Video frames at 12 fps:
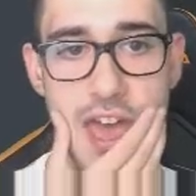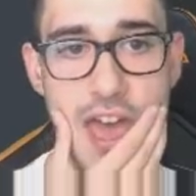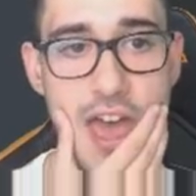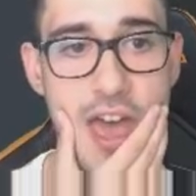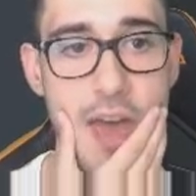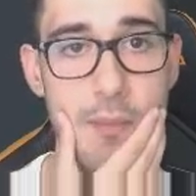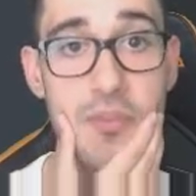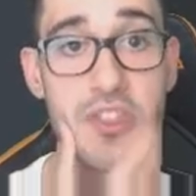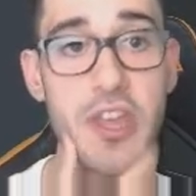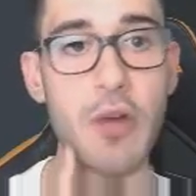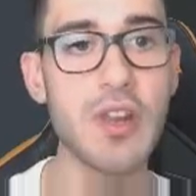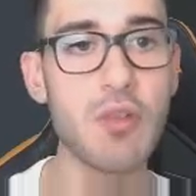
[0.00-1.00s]

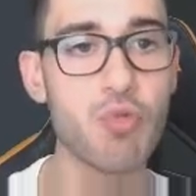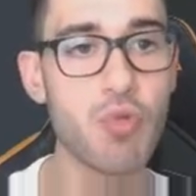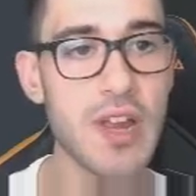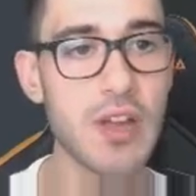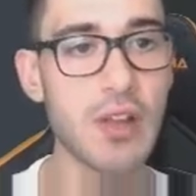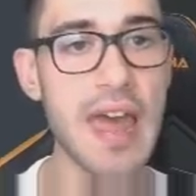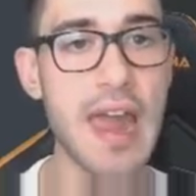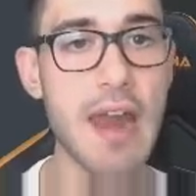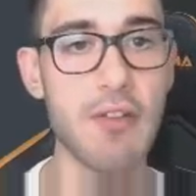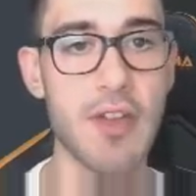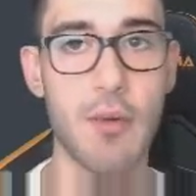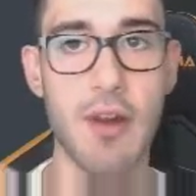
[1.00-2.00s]
The only real
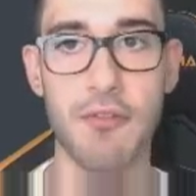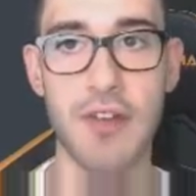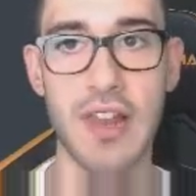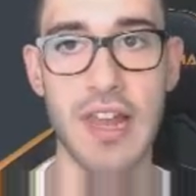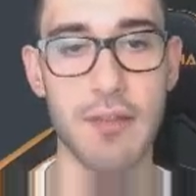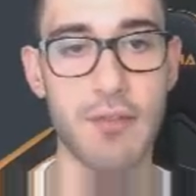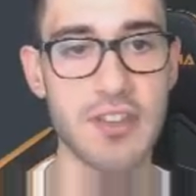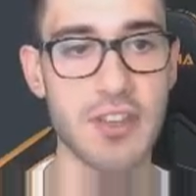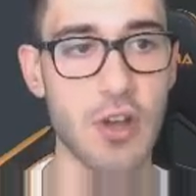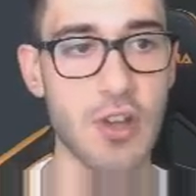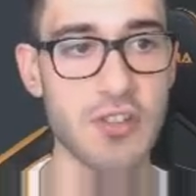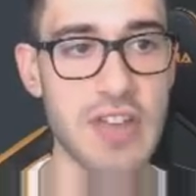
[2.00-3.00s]
area where I felt like Victor
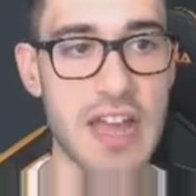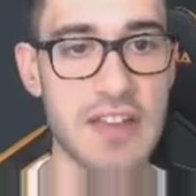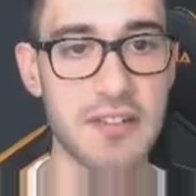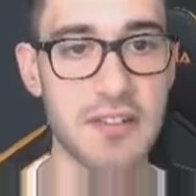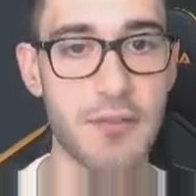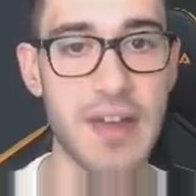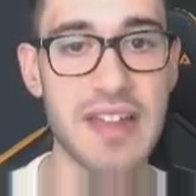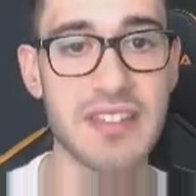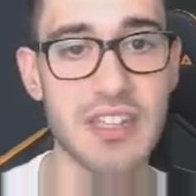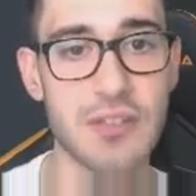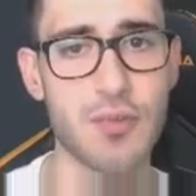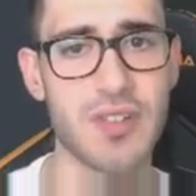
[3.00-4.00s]
Costa had an
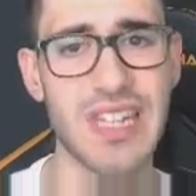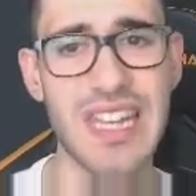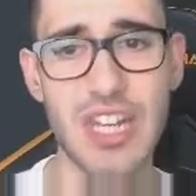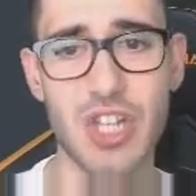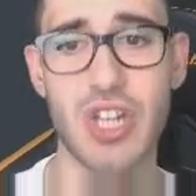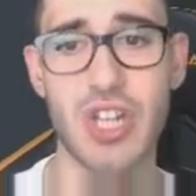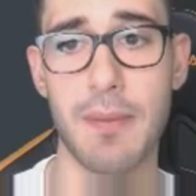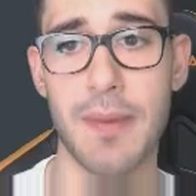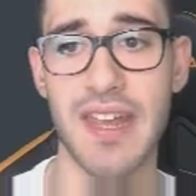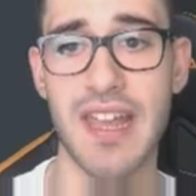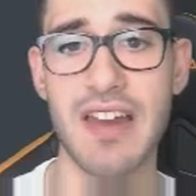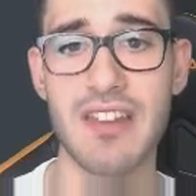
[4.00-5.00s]
advantage was leadership, and
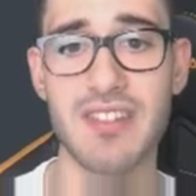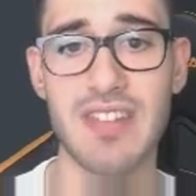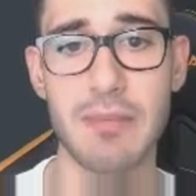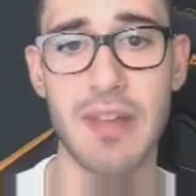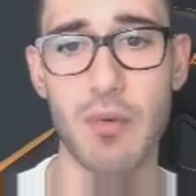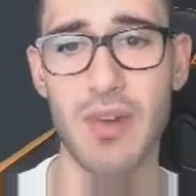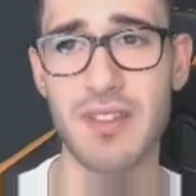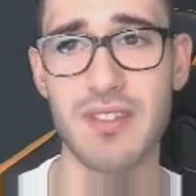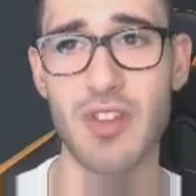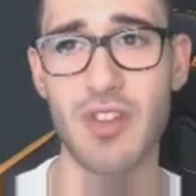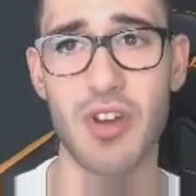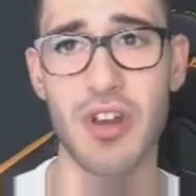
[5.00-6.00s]
it kind of seemed like, well, he's
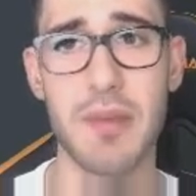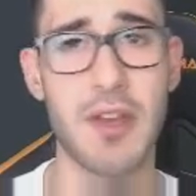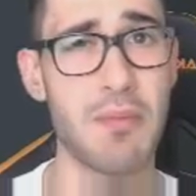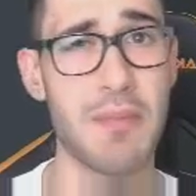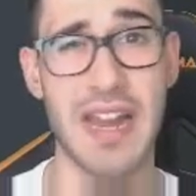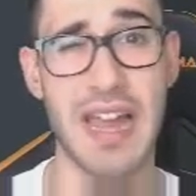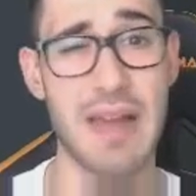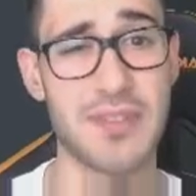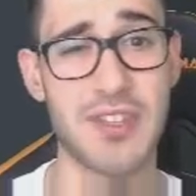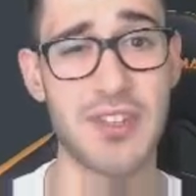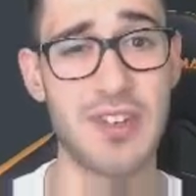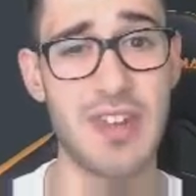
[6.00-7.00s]
not going to become my
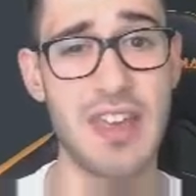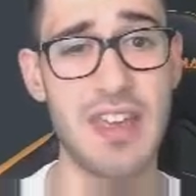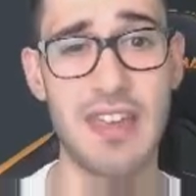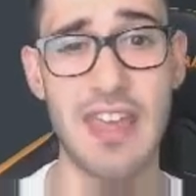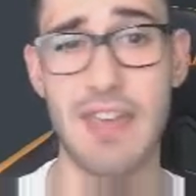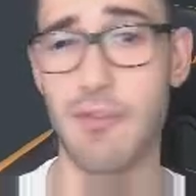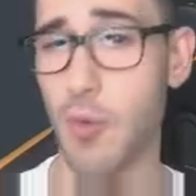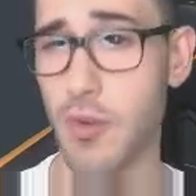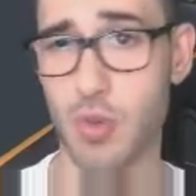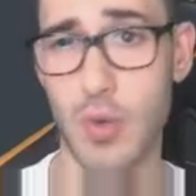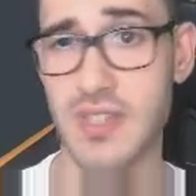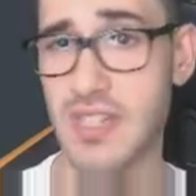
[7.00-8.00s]
captain even with
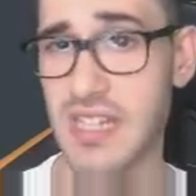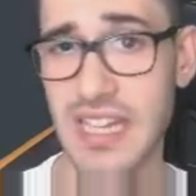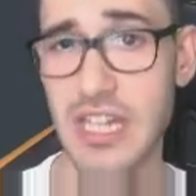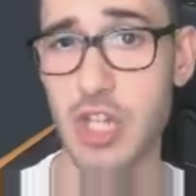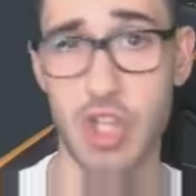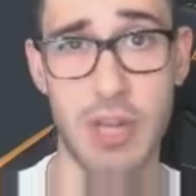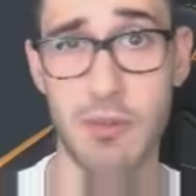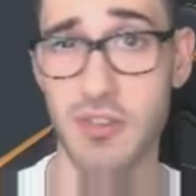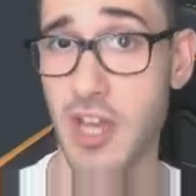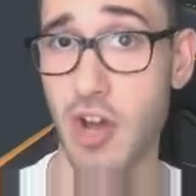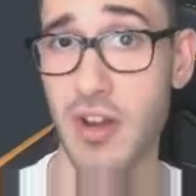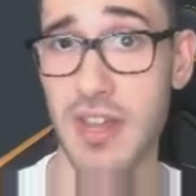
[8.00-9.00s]
20 leadership because
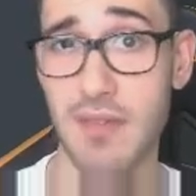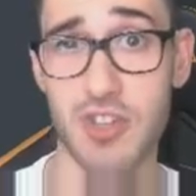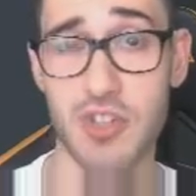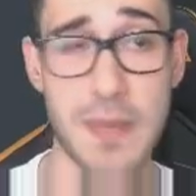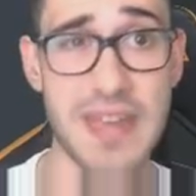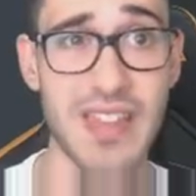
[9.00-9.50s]
he can't even speak the